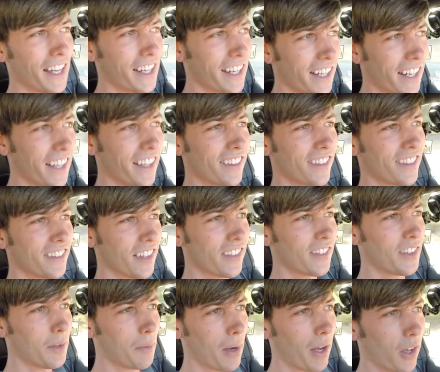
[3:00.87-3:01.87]
let it hit
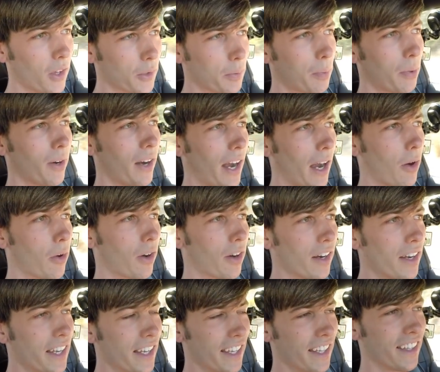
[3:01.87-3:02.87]
60 miles per
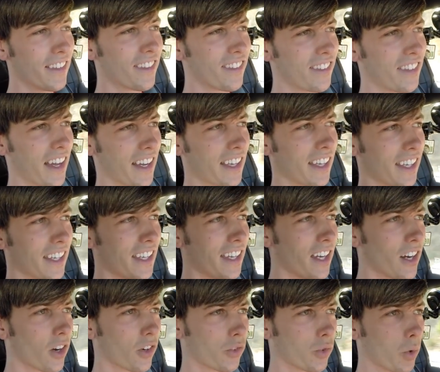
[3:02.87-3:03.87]
hour in second
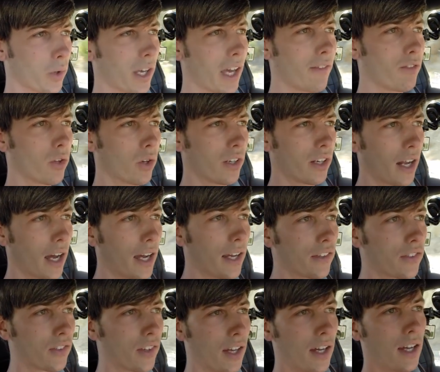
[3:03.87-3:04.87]
gear. So it gave you a
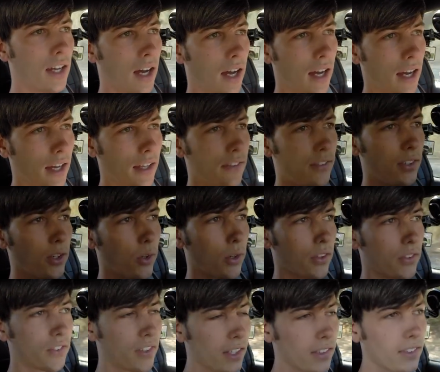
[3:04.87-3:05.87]
nice 0
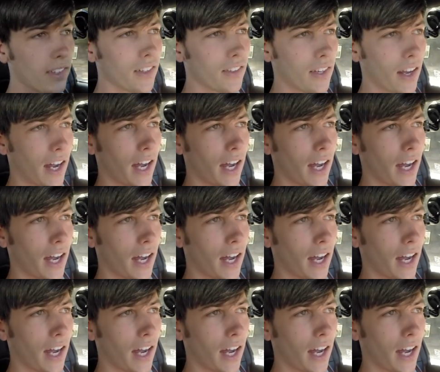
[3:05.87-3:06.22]
to 60